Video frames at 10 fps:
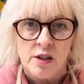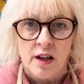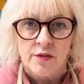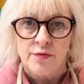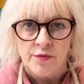I
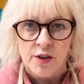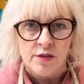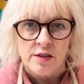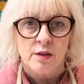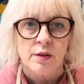have
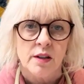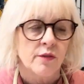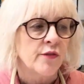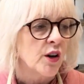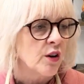consequently
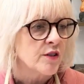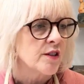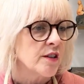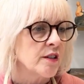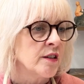
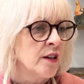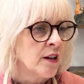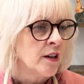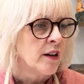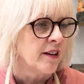forgotten.
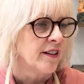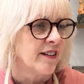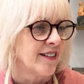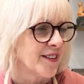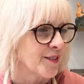
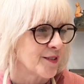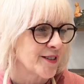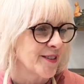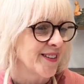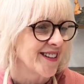There was
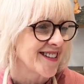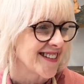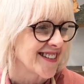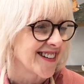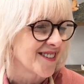something she said